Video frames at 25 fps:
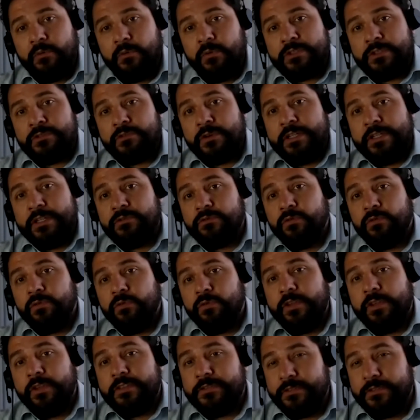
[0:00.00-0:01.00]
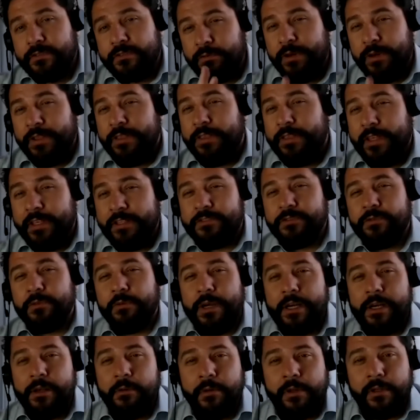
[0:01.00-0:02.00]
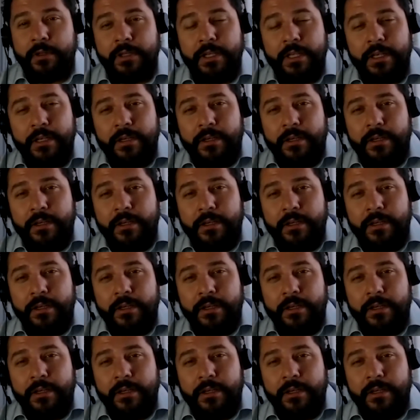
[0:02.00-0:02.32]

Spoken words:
we try to do these three things really well.